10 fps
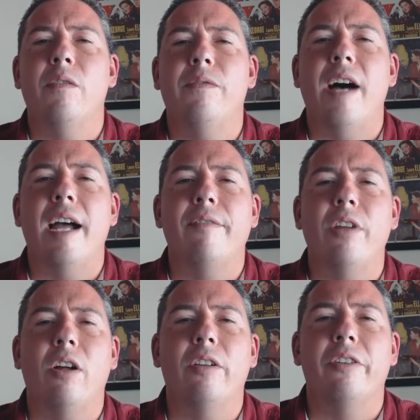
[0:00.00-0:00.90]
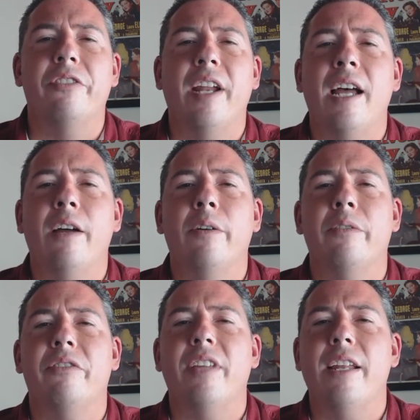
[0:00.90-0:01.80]
five dollars an
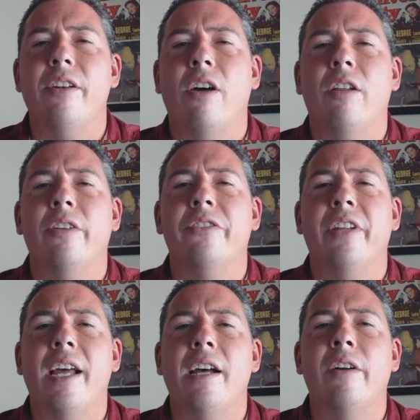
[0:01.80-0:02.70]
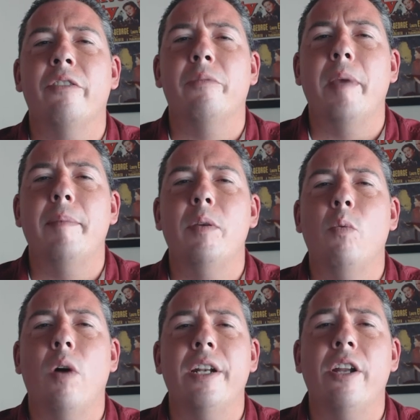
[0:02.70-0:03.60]
ounce, ten dollars an ounce, maybe
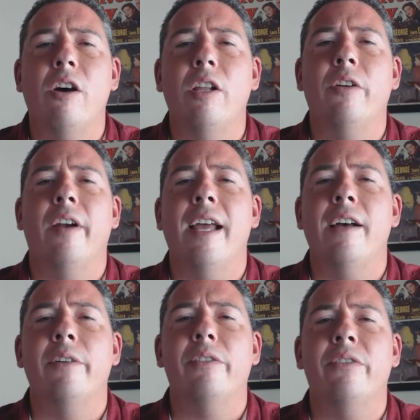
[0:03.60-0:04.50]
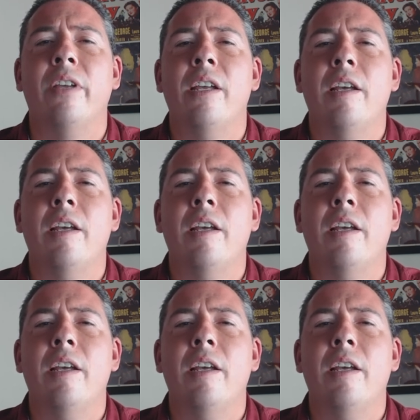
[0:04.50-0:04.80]
one dollar an ounce,